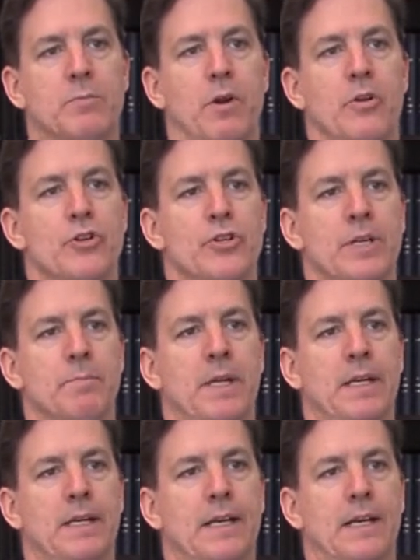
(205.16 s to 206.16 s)
this partnership,
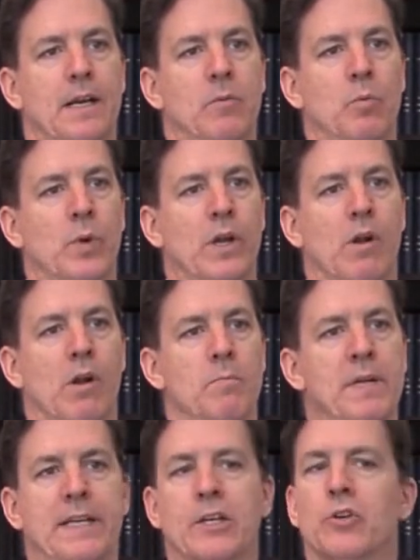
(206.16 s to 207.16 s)
we are
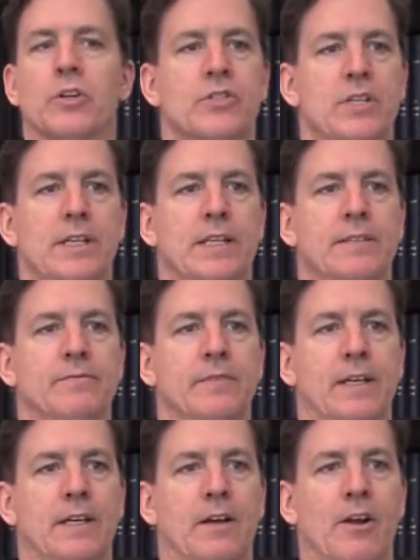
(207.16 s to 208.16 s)
meeting or exceeding
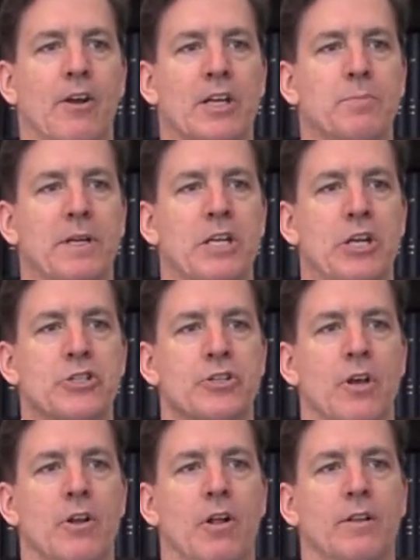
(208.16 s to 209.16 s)
our
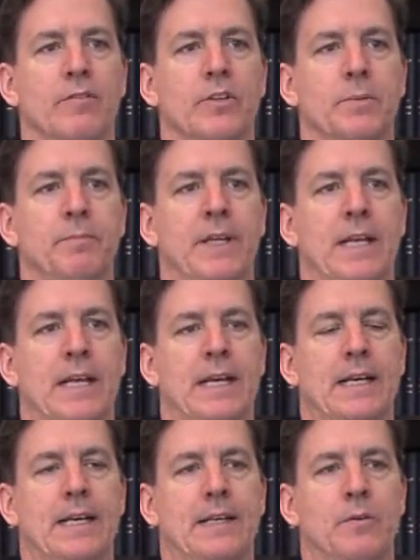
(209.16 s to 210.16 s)
expectations on all of them.
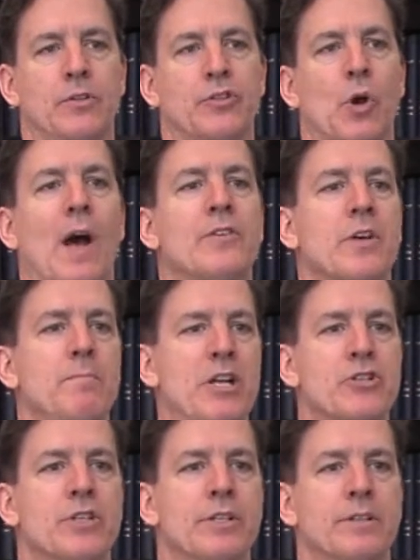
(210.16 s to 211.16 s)
So as I
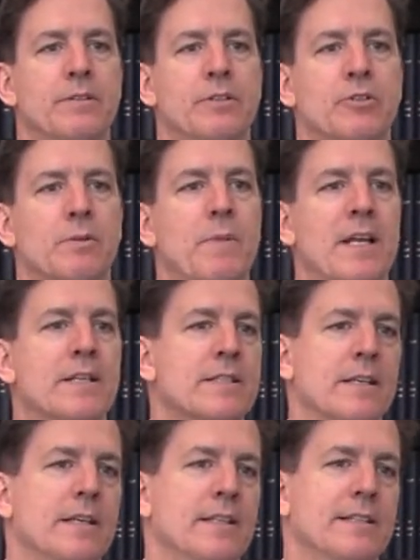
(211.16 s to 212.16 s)
mentioned, tremendous
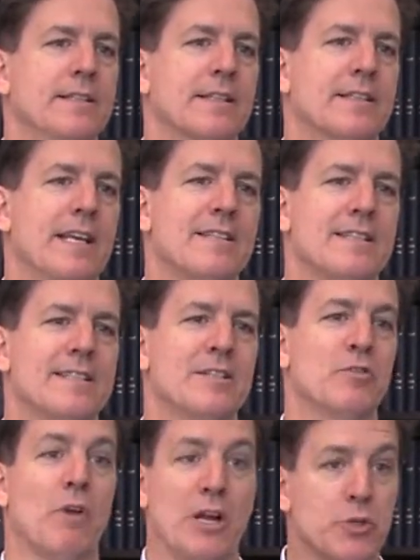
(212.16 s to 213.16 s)
successes
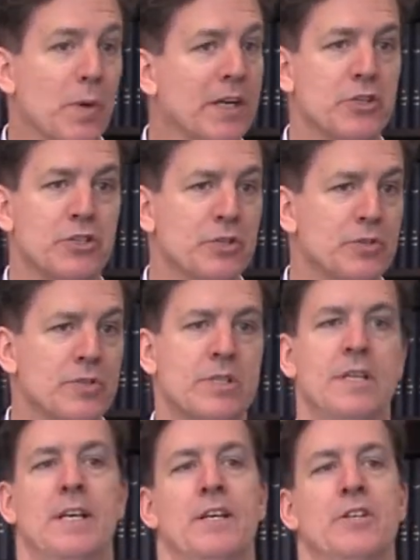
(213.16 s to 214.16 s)
in graduating students